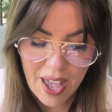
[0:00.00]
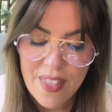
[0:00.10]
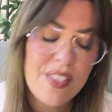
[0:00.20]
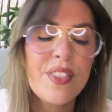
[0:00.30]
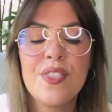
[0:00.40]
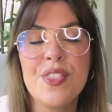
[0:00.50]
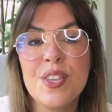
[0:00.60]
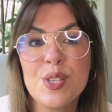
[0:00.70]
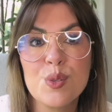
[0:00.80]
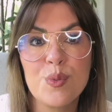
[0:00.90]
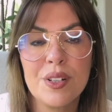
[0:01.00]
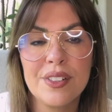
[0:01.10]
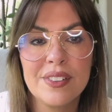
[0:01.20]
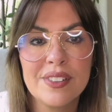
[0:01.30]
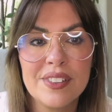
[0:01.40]
And then this
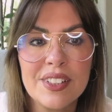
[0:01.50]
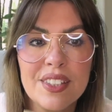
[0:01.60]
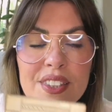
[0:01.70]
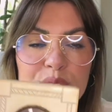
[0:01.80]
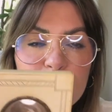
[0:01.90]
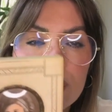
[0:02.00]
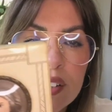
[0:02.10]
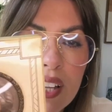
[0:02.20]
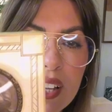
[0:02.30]
one. Look at this one,